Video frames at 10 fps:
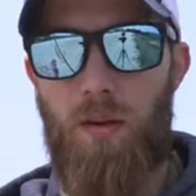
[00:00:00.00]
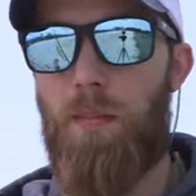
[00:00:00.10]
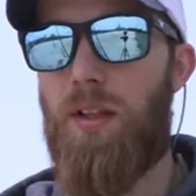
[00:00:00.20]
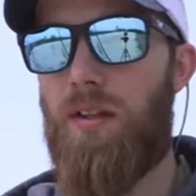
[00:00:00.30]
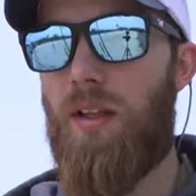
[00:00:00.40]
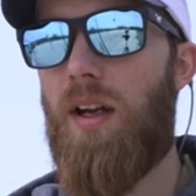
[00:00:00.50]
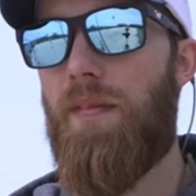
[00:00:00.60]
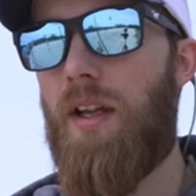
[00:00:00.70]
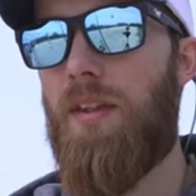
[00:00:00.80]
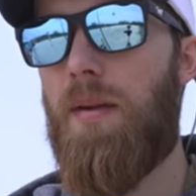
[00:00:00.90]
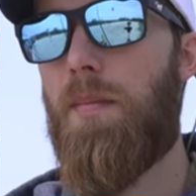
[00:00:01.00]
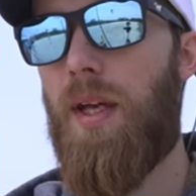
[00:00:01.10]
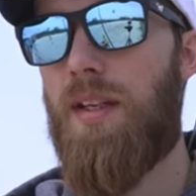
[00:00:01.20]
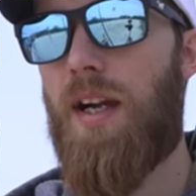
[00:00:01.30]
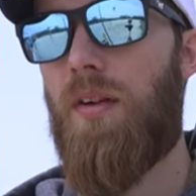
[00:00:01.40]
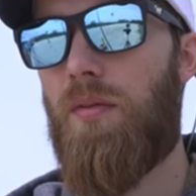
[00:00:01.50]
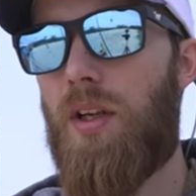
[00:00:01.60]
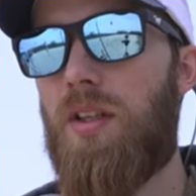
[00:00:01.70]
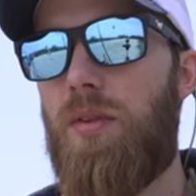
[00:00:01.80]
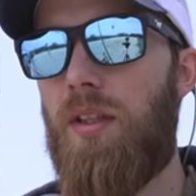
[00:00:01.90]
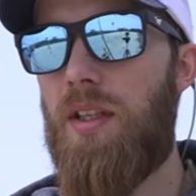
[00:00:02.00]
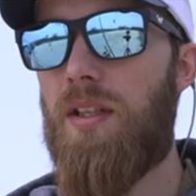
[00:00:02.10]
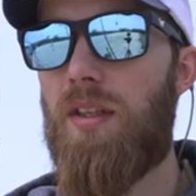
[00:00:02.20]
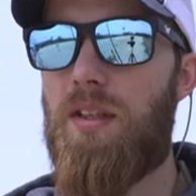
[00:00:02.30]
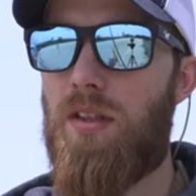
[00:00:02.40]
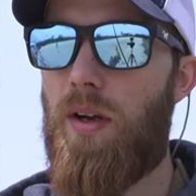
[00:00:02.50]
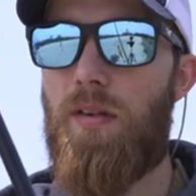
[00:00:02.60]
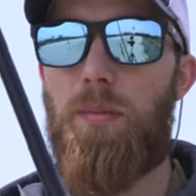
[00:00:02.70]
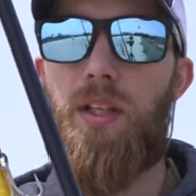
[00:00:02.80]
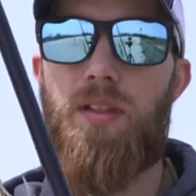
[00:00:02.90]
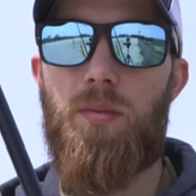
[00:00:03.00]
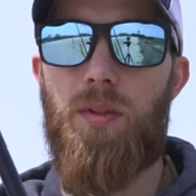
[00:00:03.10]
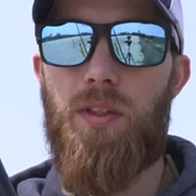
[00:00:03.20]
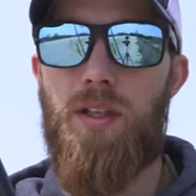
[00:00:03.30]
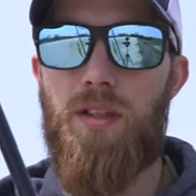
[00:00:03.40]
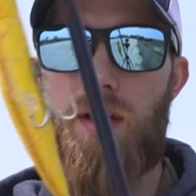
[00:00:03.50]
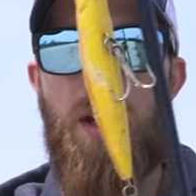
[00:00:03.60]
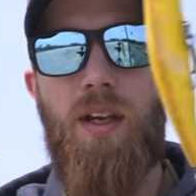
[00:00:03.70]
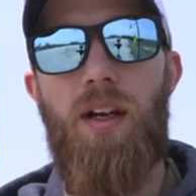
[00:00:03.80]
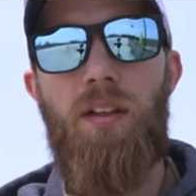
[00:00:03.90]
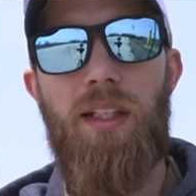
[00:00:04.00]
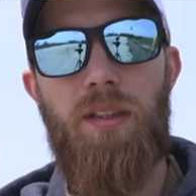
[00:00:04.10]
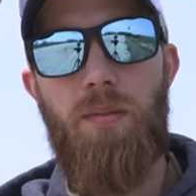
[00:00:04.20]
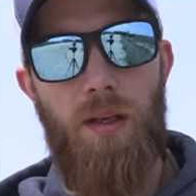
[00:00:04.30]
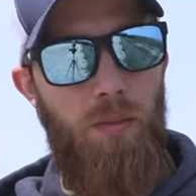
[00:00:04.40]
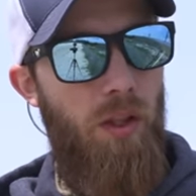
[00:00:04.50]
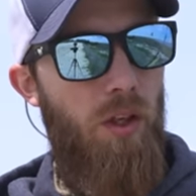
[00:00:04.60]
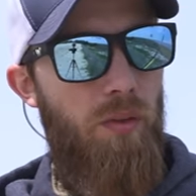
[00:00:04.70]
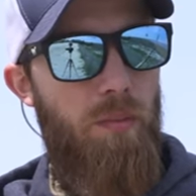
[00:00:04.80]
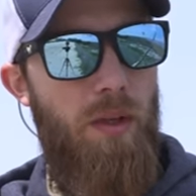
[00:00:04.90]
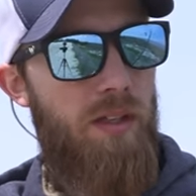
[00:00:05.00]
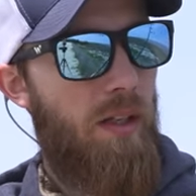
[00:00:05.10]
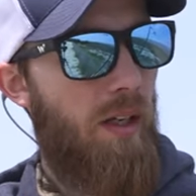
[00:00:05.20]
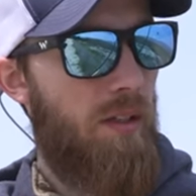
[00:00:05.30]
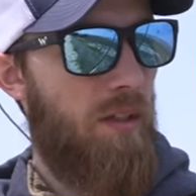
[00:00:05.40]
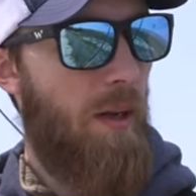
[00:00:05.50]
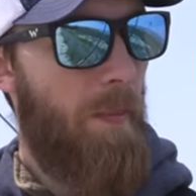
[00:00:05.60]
but I've had them bend out and rust really easily, so I replace them with these. I'll link them down below. They're mustads.